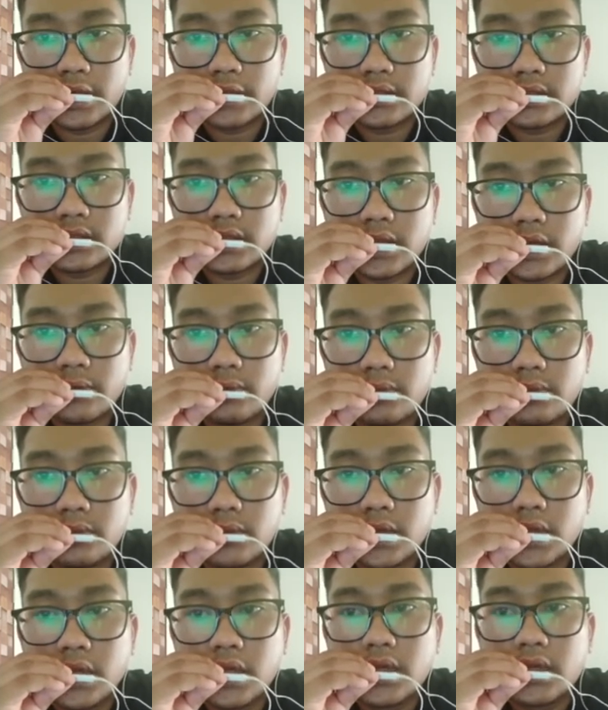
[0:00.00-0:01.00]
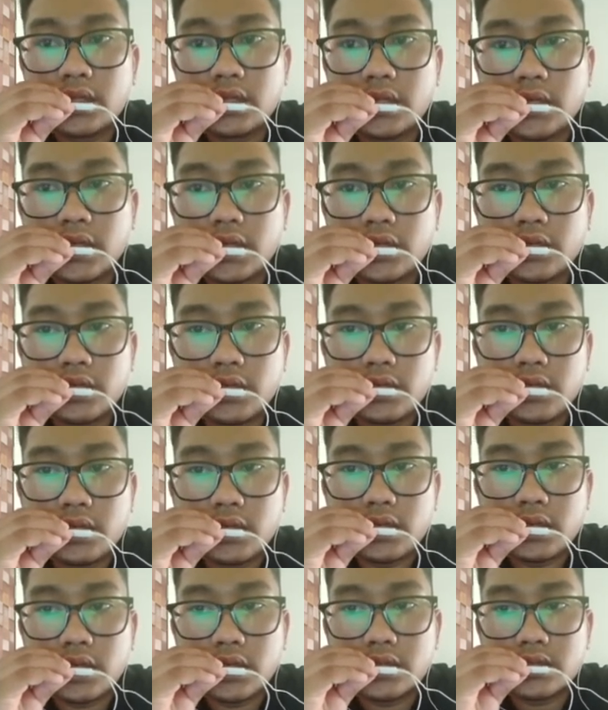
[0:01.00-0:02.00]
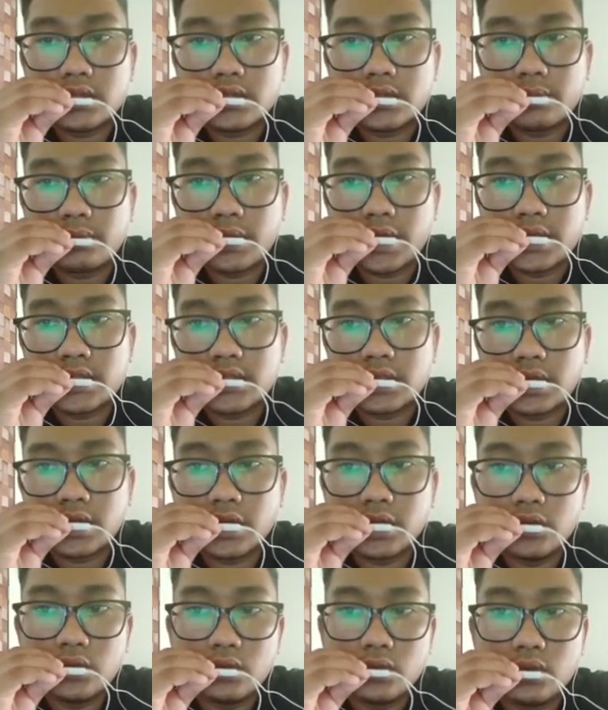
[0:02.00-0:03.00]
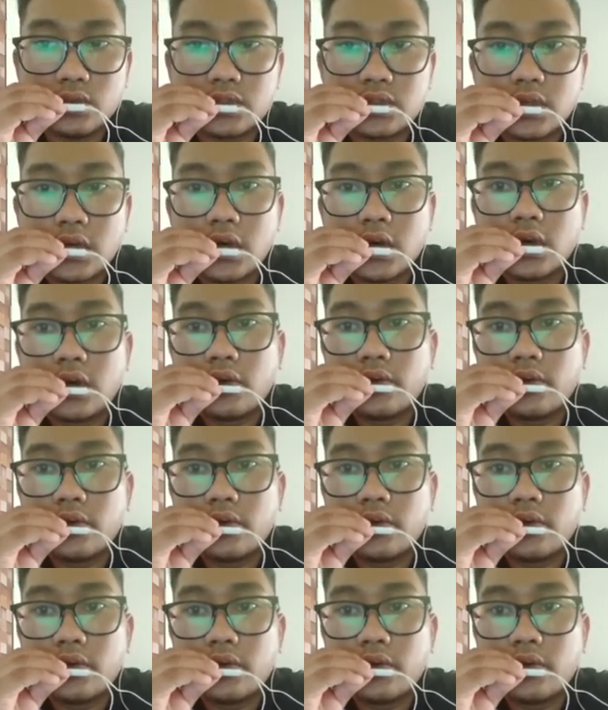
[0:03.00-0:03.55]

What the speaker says: time the ingredient and supplies are used.